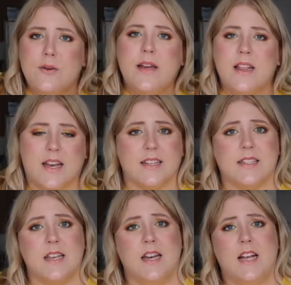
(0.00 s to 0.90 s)
doing
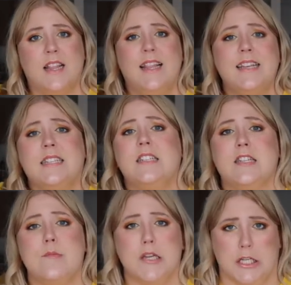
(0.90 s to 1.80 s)
this? Listen to me,